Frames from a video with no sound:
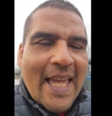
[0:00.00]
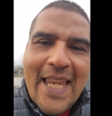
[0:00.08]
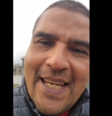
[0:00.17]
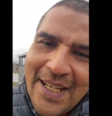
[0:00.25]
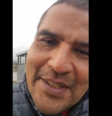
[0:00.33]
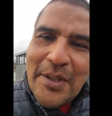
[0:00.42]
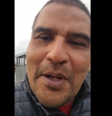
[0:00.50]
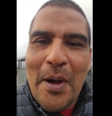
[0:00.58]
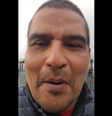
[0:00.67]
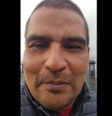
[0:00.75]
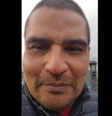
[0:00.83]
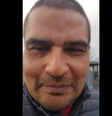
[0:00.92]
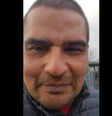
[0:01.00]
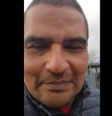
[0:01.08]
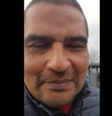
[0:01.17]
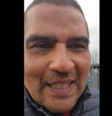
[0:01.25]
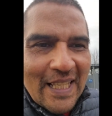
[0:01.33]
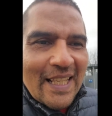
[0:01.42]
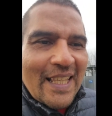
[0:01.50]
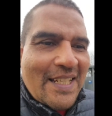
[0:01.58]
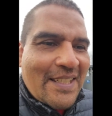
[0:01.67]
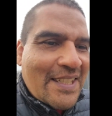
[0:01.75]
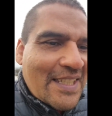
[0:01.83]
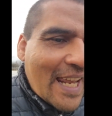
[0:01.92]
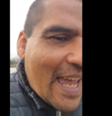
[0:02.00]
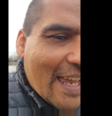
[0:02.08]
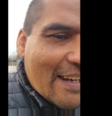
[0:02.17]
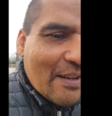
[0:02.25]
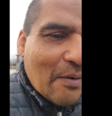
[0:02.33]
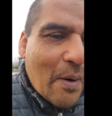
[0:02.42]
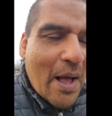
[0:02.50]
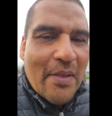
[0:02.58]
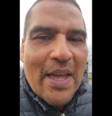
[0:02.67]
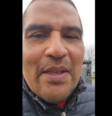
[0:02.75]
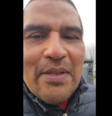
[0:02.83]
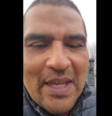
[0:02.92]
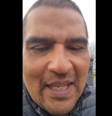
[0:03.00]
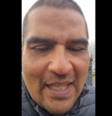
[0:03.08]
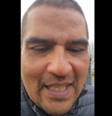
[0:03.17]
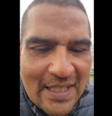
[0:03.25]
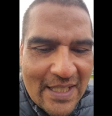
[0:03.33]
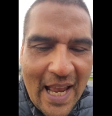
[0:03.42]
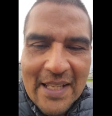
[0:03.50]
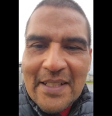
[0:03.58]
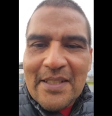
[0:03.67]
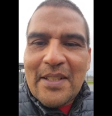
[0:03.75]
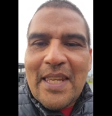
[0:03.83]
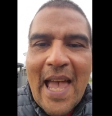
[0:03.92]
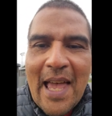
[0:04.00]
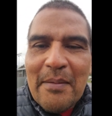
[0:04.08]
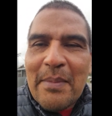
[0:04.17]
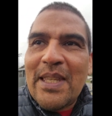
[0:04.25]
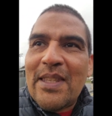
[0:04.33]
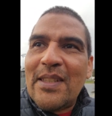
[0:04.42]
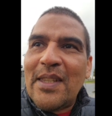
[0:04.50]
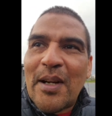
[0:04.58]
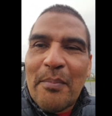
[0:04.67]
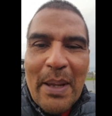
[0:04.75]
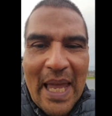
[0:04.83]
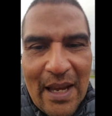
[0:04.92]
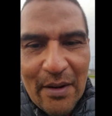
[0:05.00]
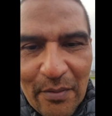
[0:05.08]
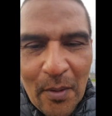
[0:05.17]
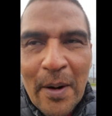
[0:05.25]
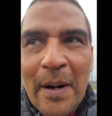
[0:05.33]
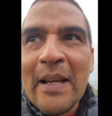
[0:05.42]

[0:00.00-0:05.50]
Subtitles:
He doesn't go. Instead, while they think he's at this academy that they're paying for,